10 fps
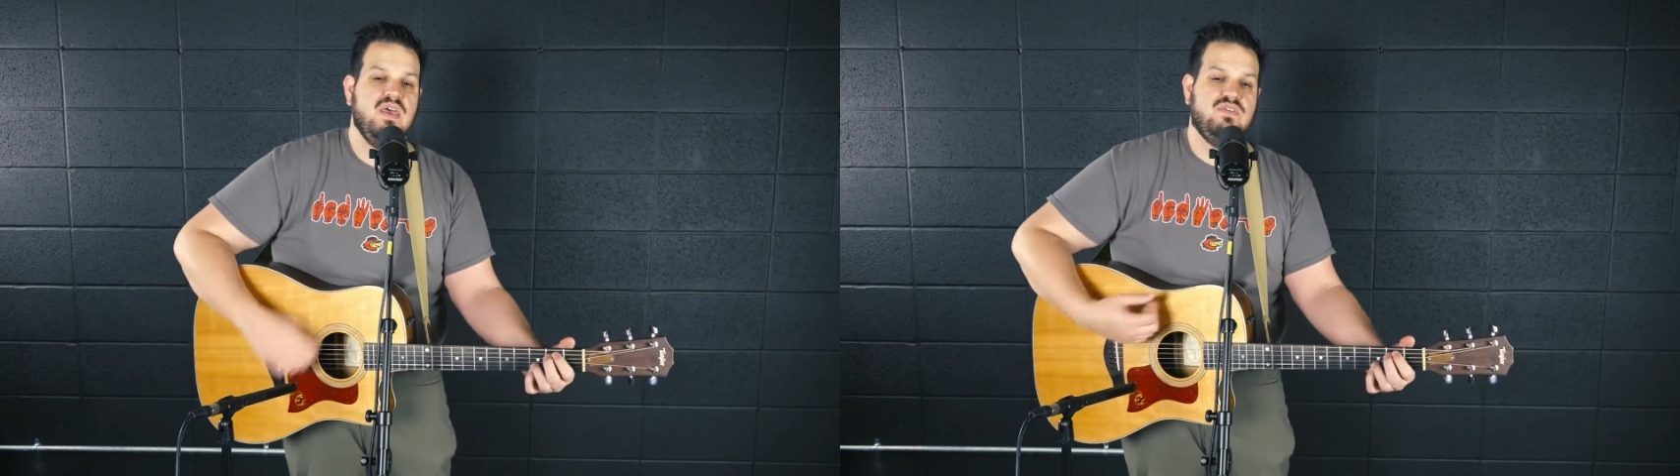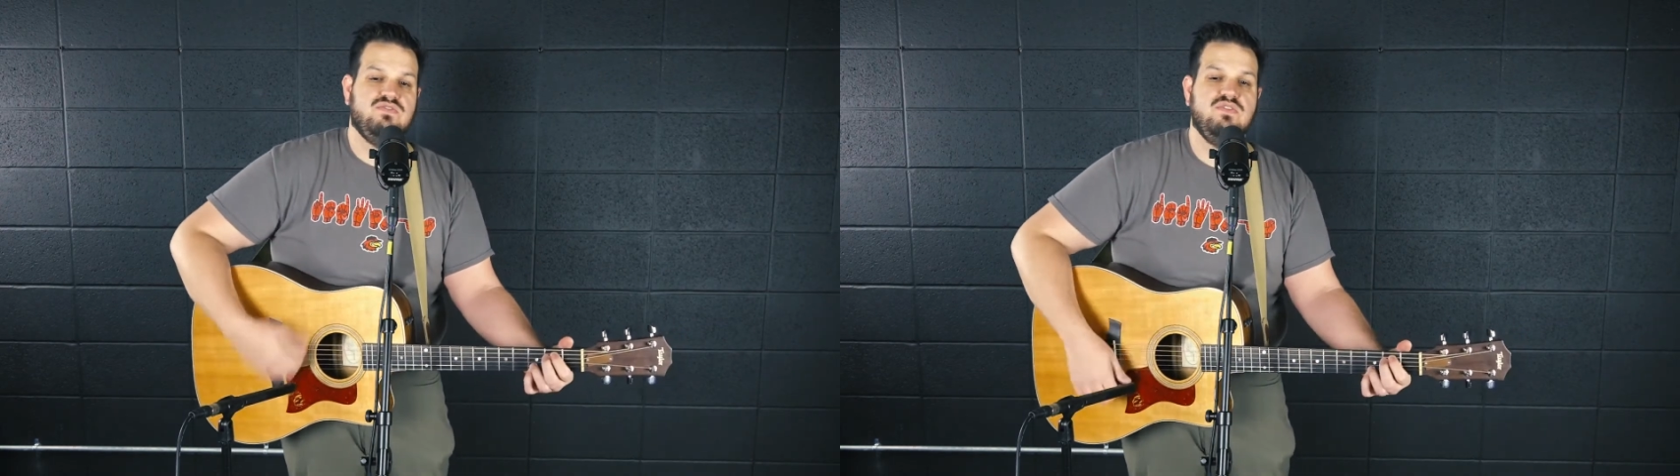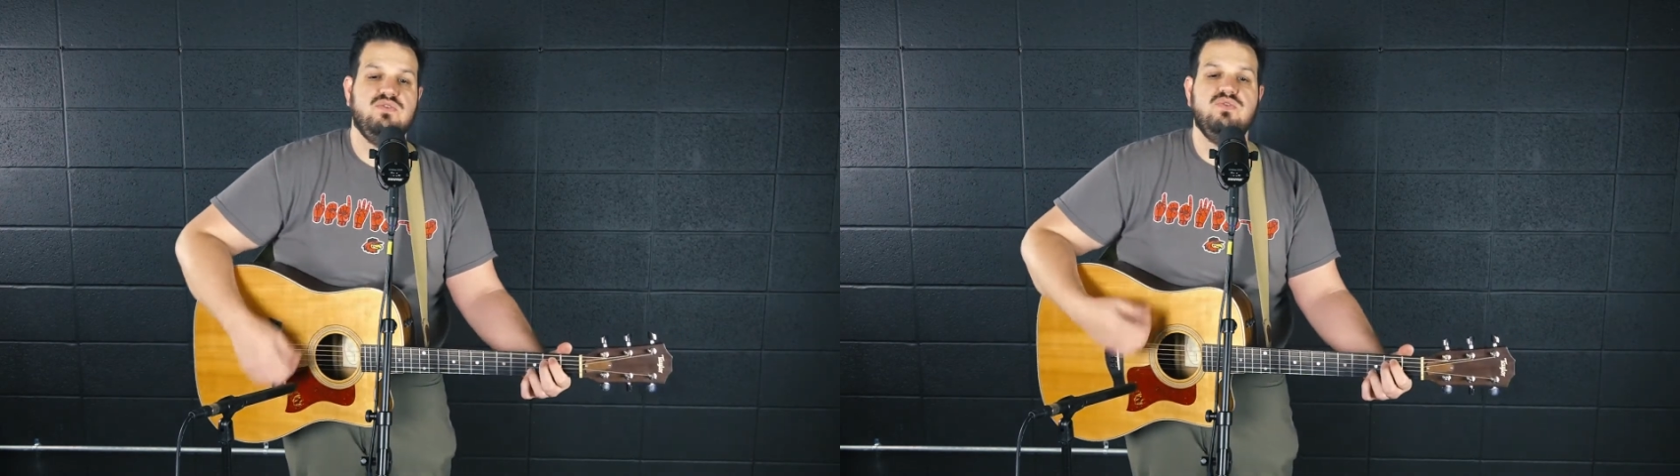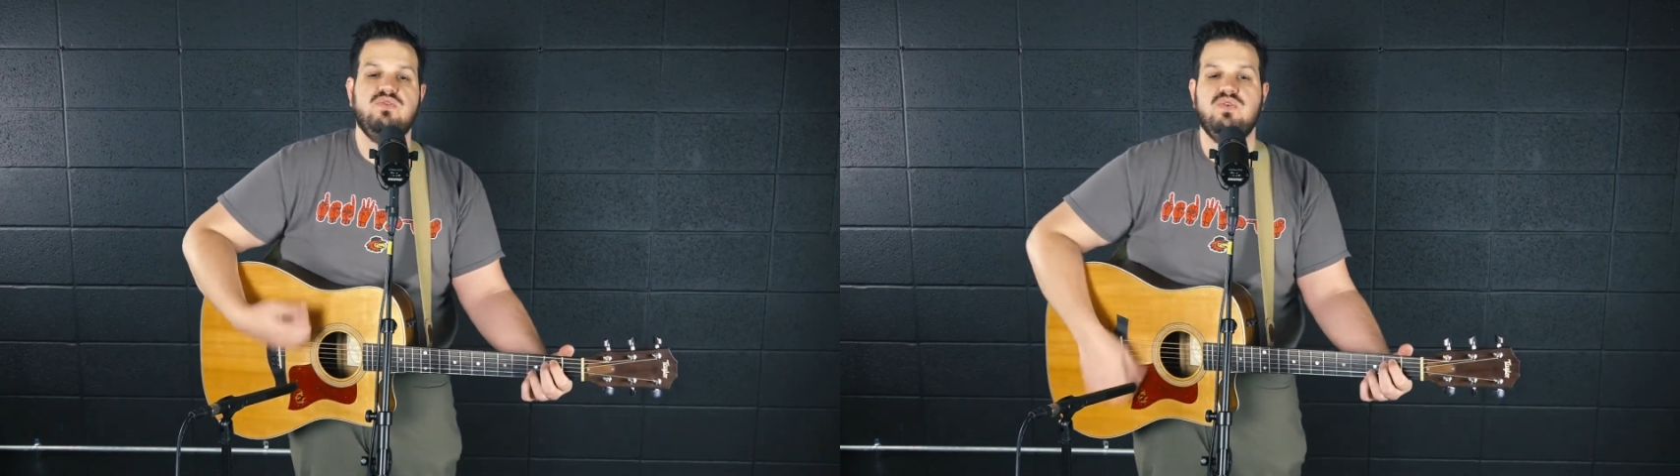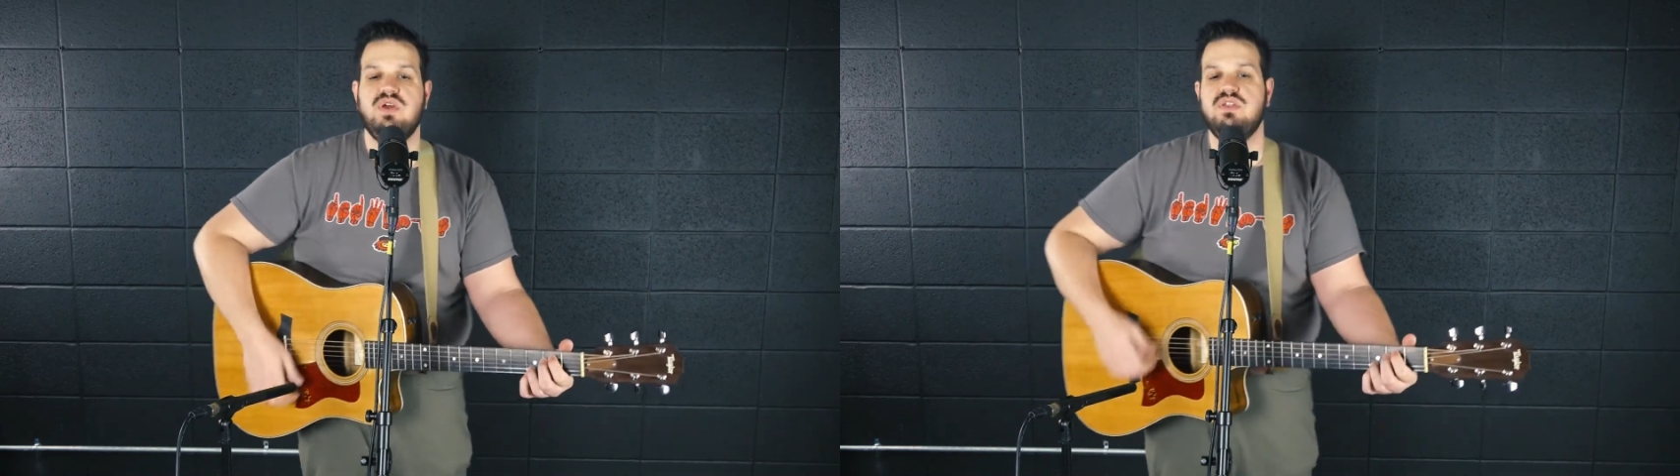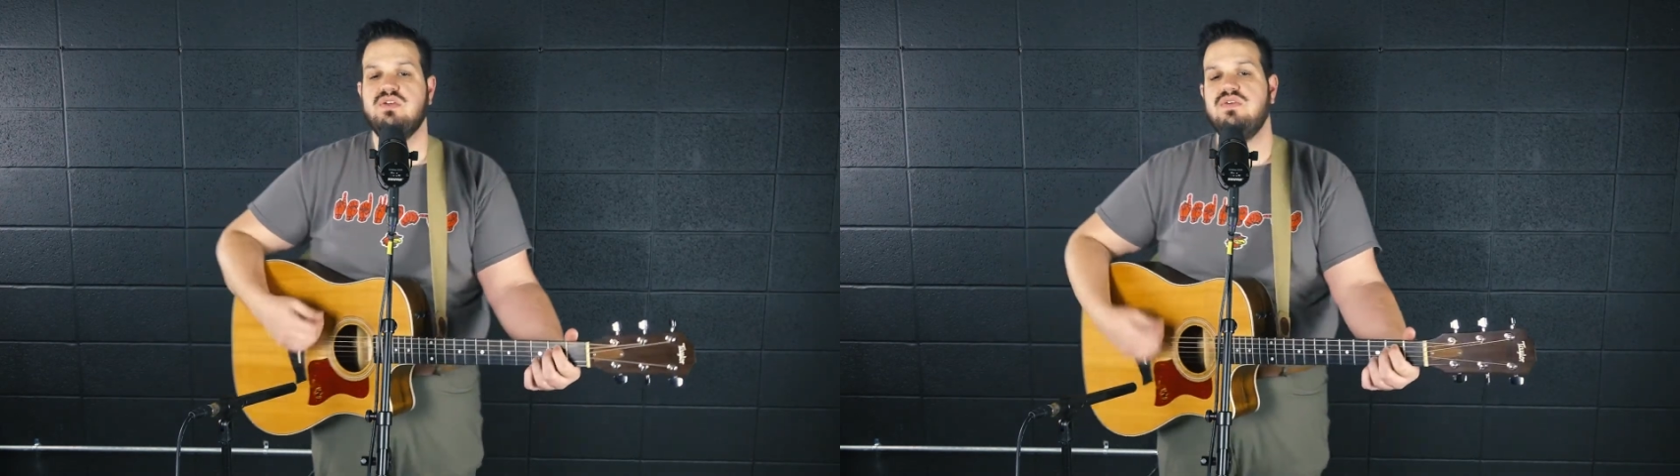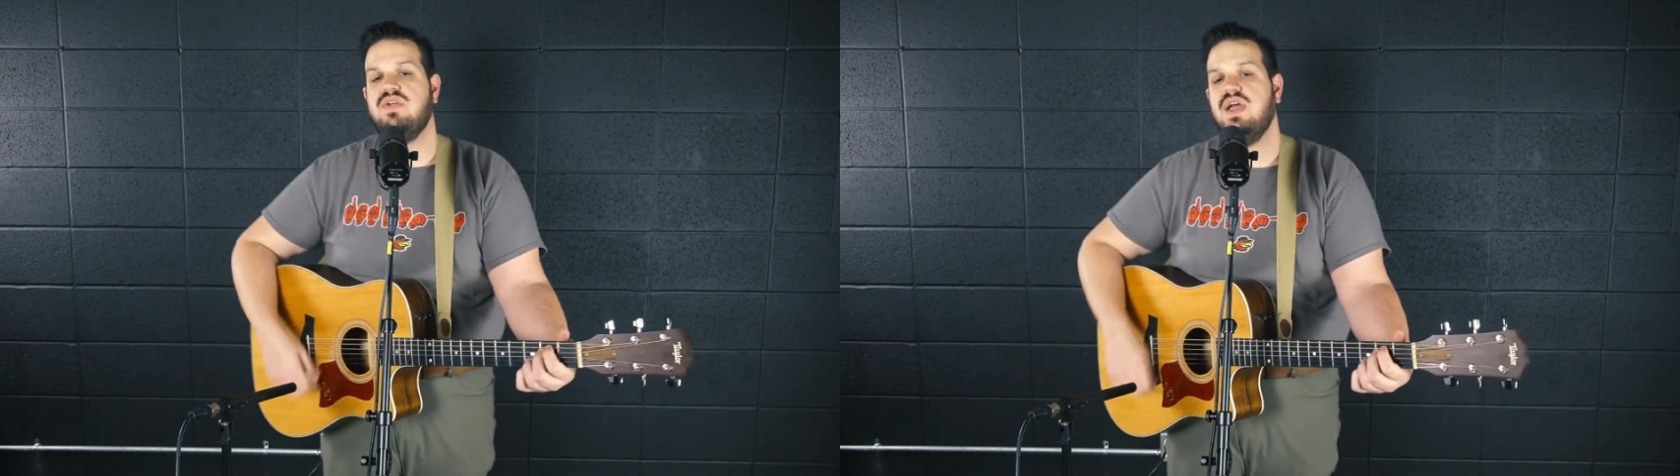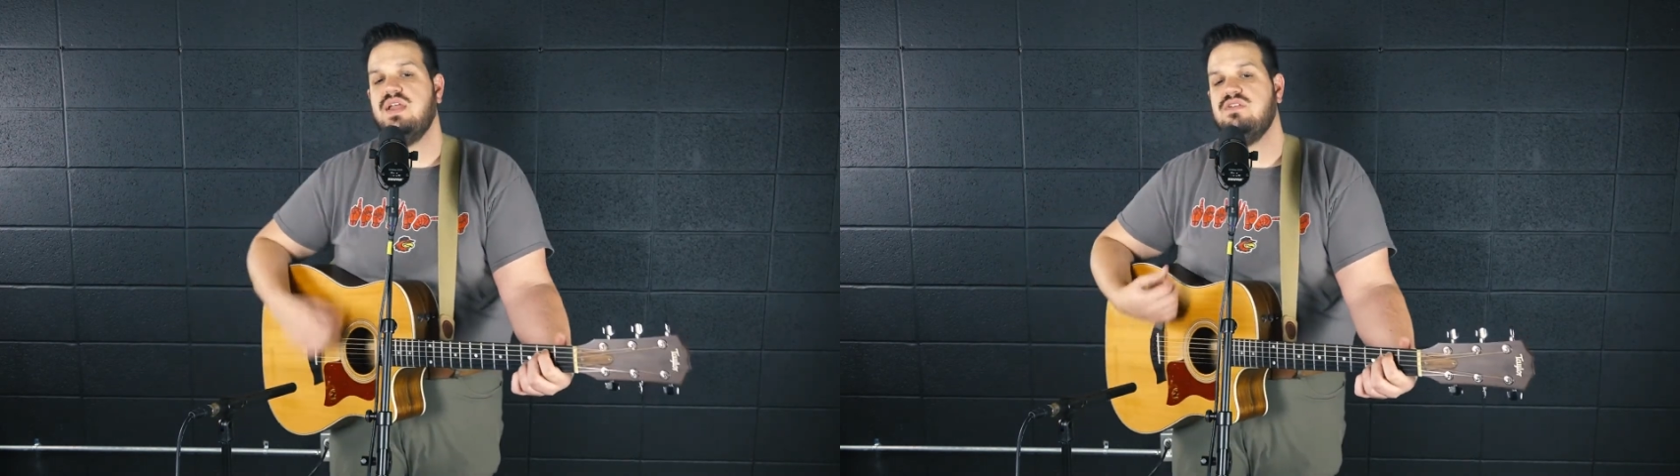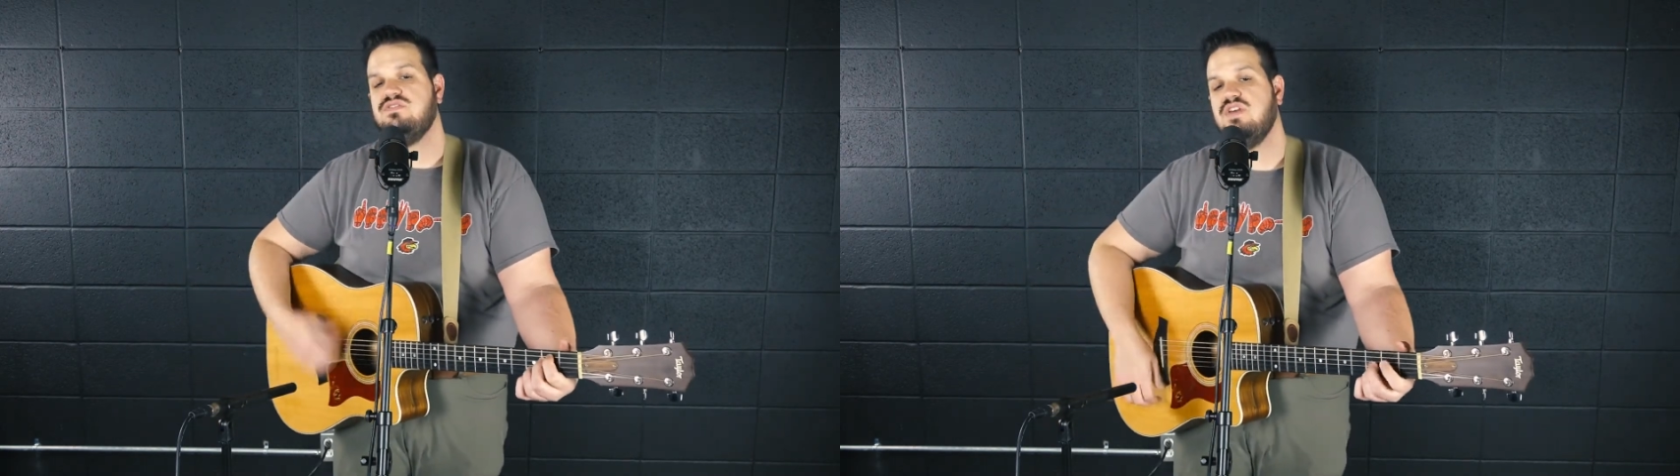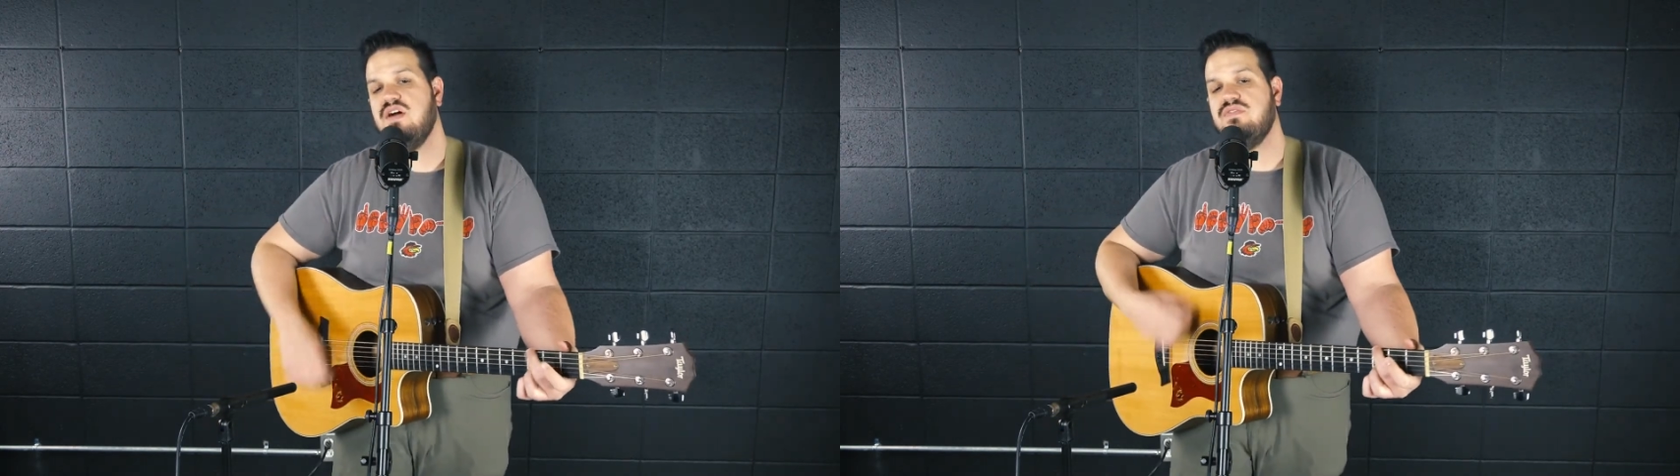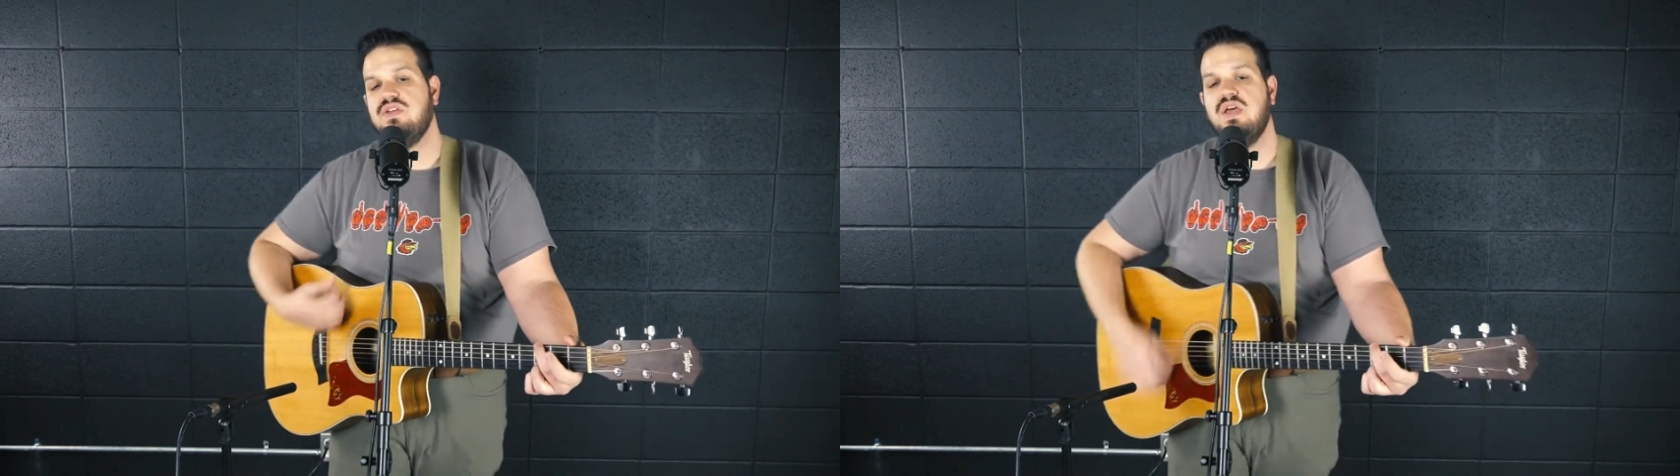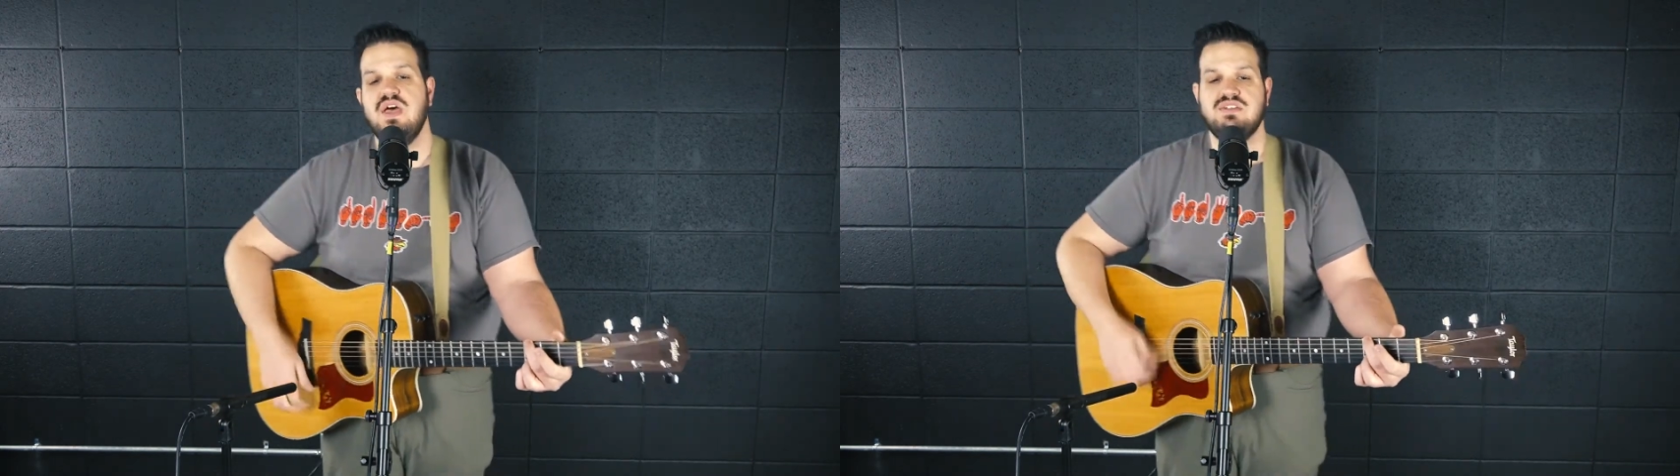as you in your 87